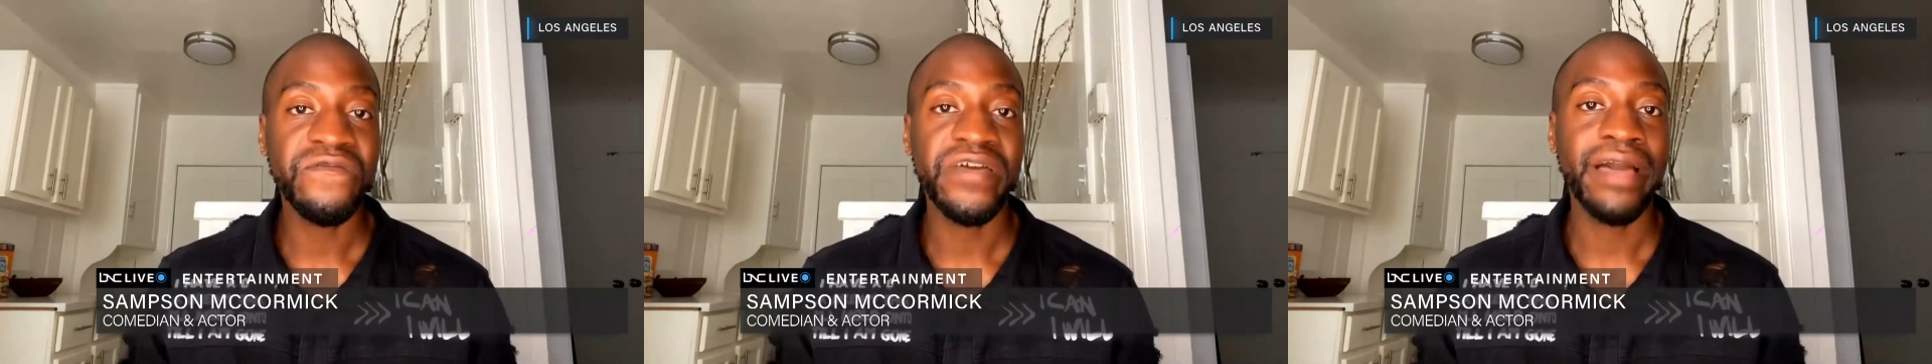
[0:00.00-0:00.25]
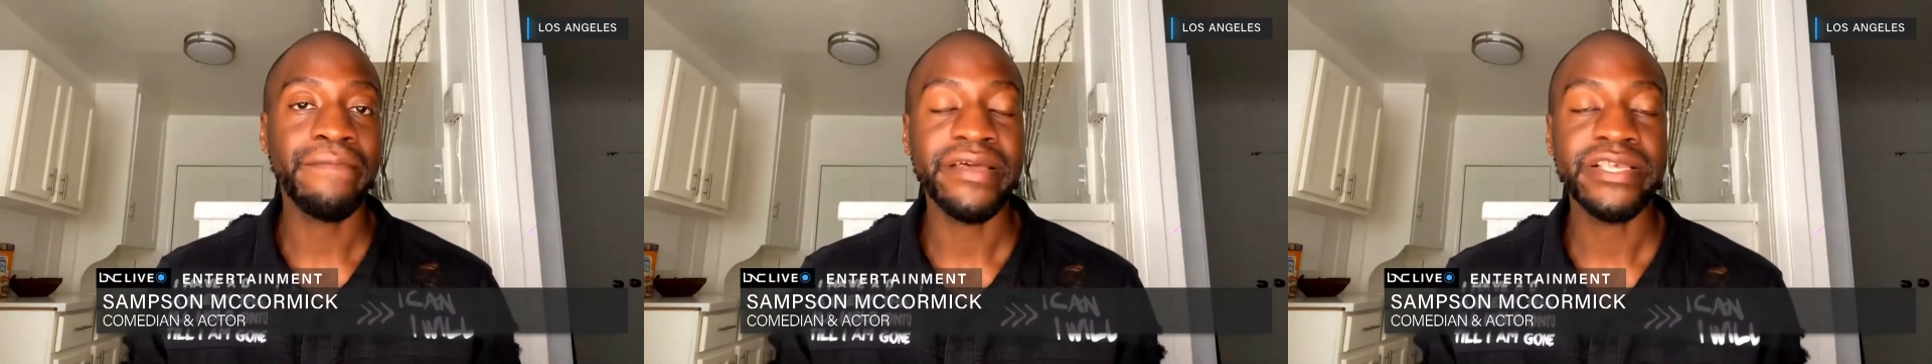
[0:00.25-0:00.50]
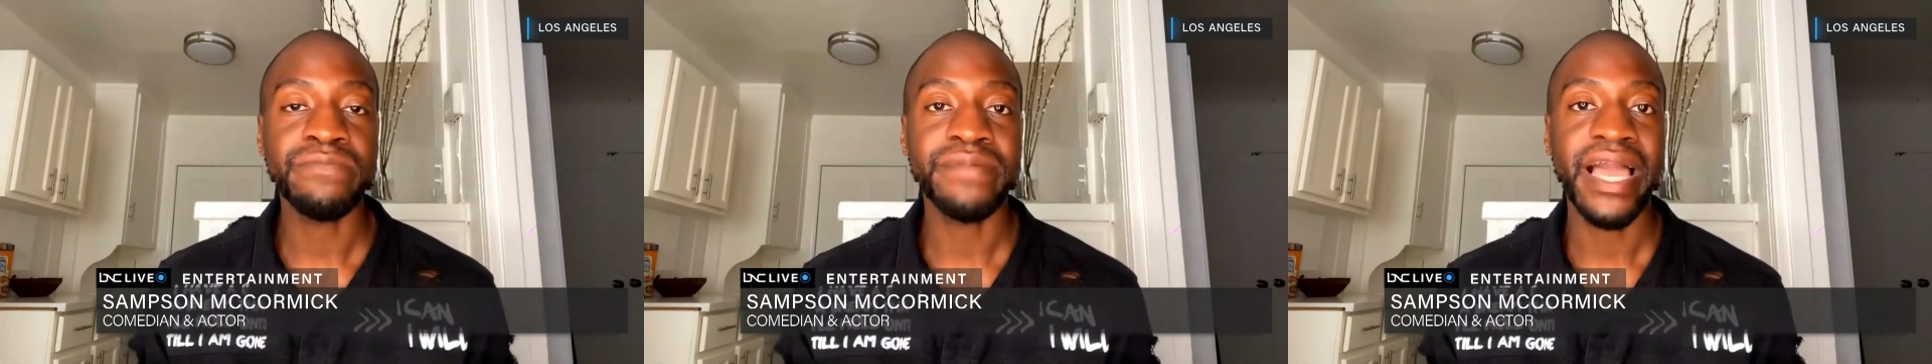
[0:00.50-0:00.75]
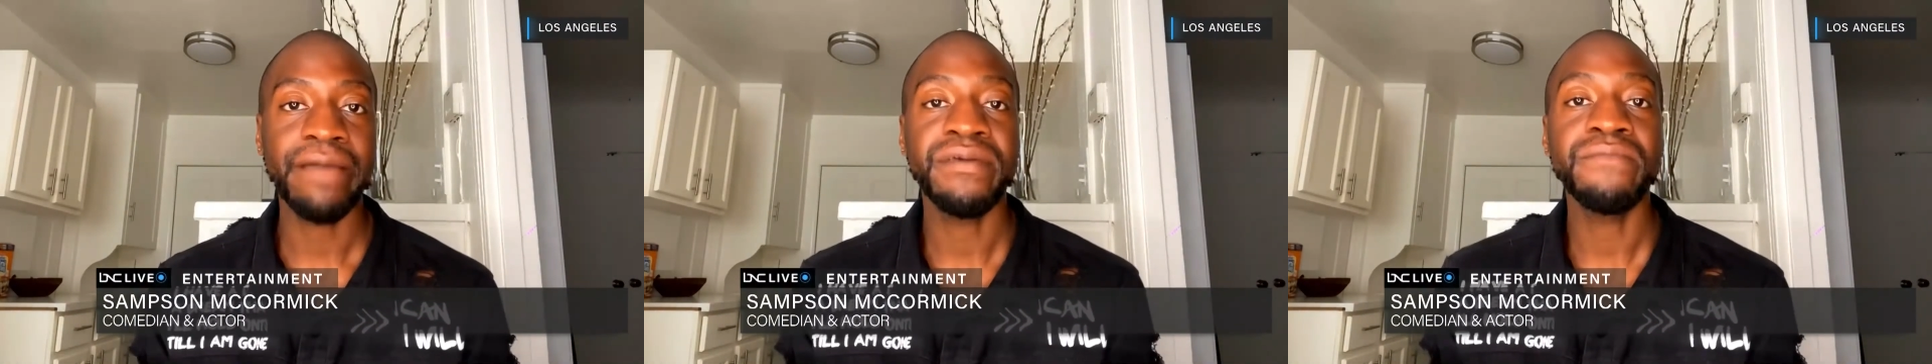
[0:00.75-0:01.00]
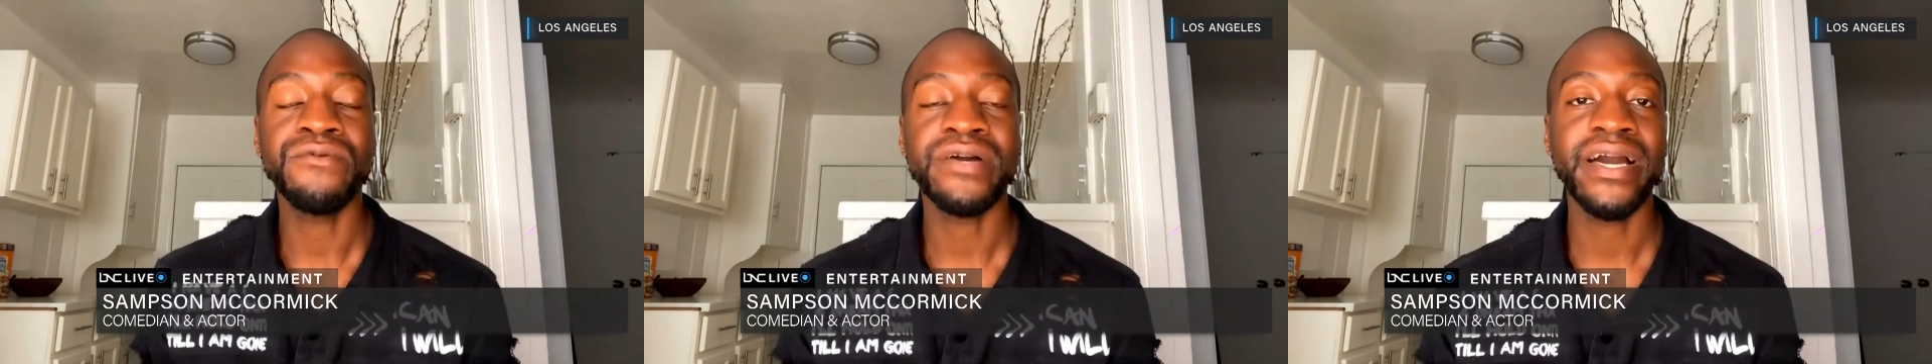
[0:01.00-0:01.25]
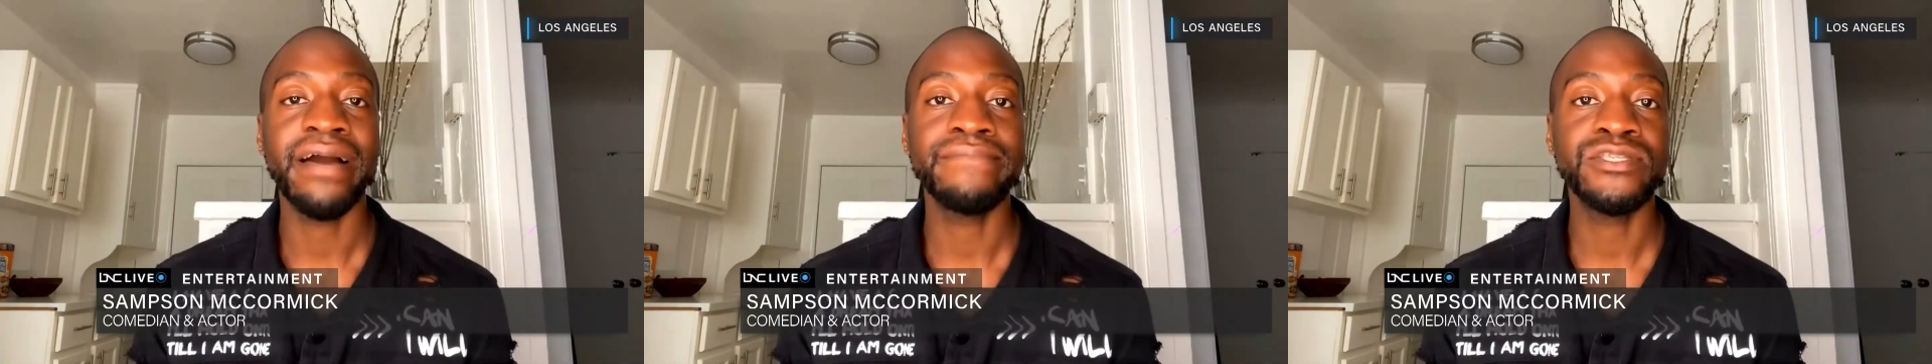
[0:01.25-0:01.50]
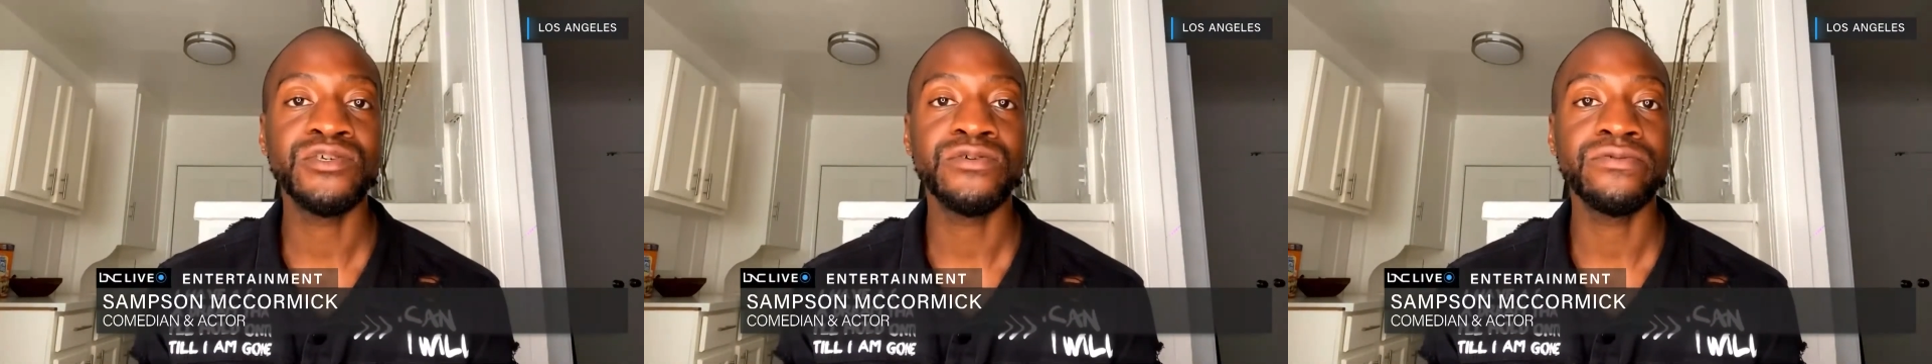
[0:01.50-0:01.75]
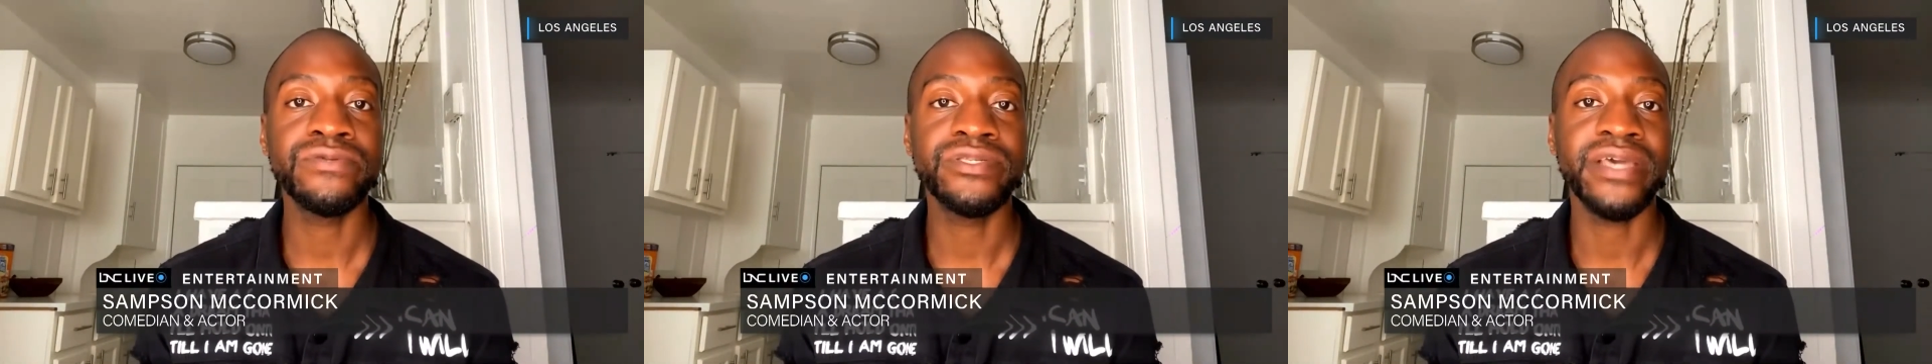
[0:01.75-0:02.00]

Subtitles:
families, black people come to